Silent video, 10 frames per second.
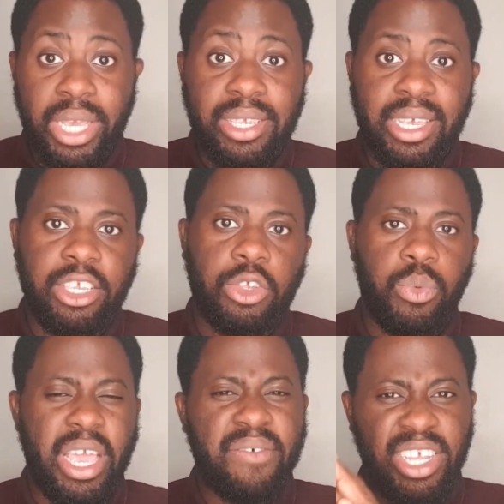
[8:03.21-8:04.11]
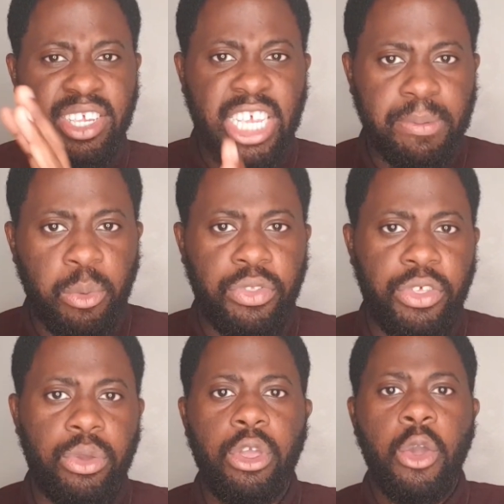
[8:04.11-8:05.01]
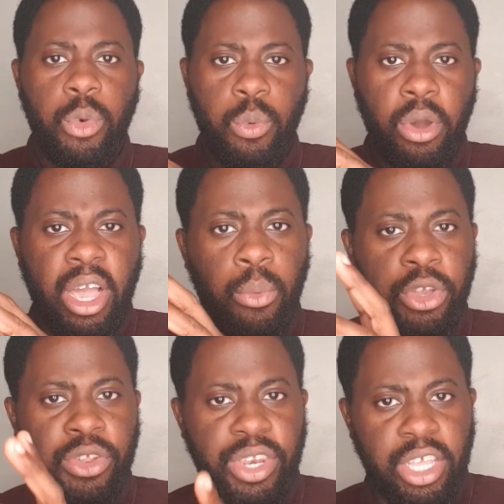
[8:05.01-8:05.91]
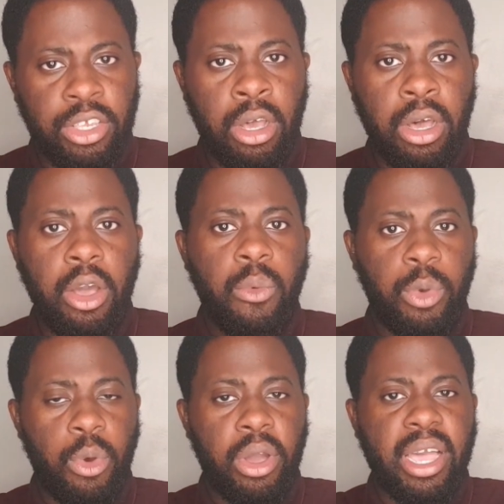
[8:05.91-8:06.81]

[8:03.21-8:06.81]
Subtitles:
assess, we have an assessment with you, we work out what your needs are, we work